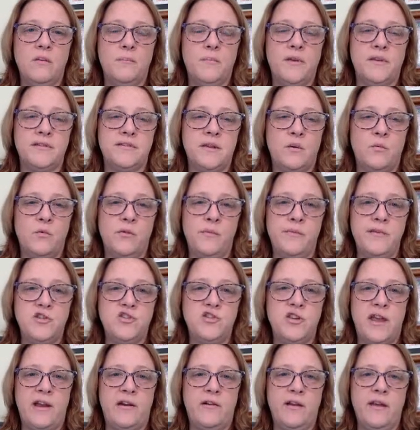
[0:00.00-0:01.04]
because I will be
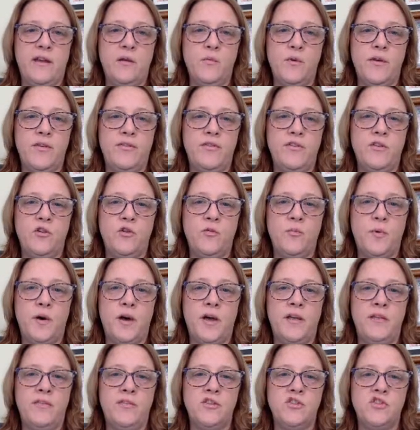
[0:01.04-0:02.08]
sharing it with you,
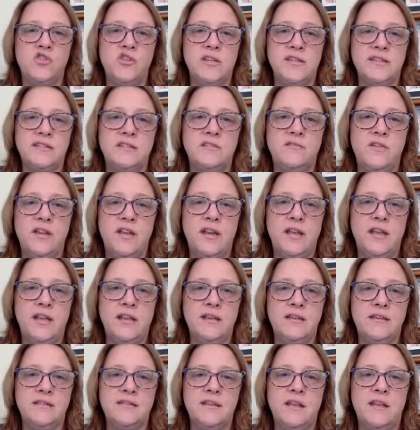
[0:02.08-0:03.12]
but the gist of it
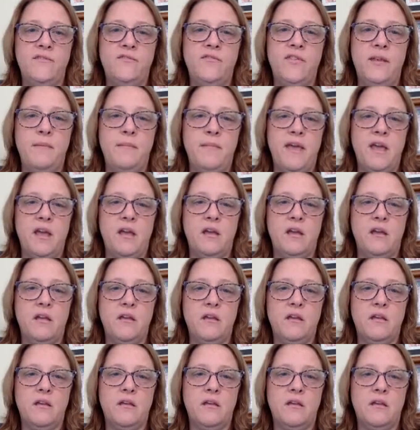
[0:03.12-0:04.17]
is if they make
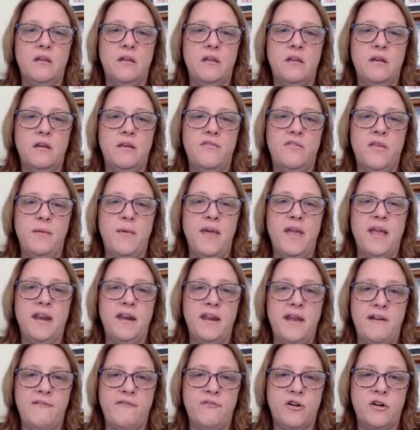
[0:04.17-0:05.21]
an
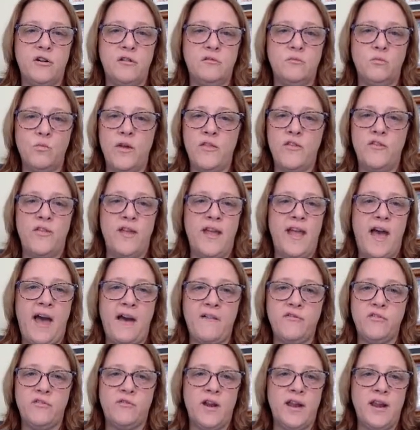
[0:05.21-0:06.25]
effort, whether they
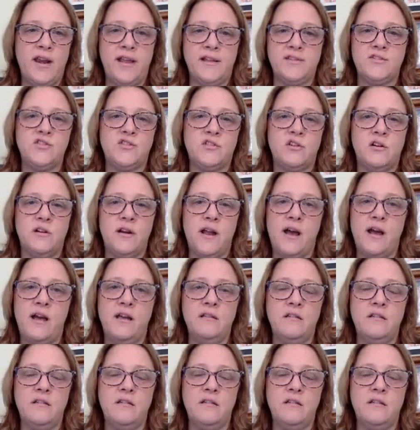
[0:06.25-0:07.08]
have the right answer or not,